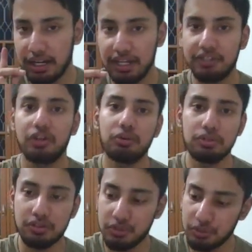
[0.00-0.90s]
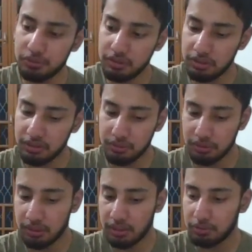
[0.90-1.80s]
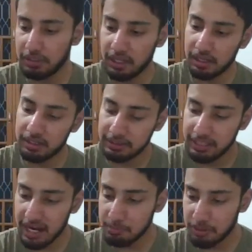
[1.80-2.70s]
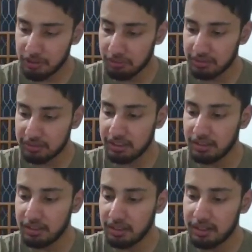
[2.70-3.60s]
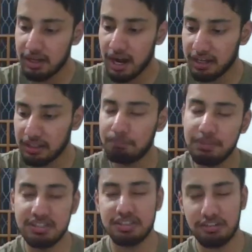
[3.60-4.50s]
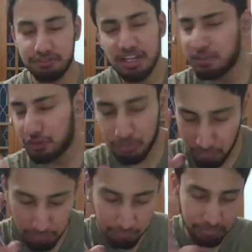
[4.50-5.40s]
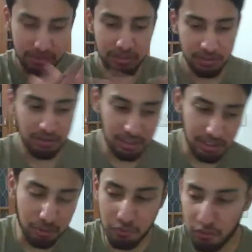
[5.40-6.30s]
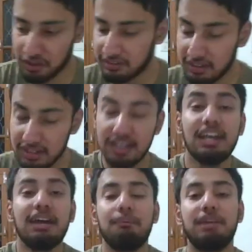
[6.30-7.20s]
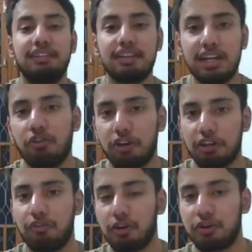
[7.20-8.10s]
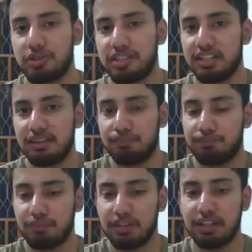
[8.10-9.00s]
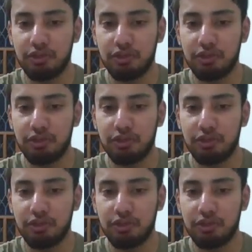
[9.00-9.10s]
introduce you to that particular thing regarding the P stuff. So ignore what I said. Basically what I want to say, this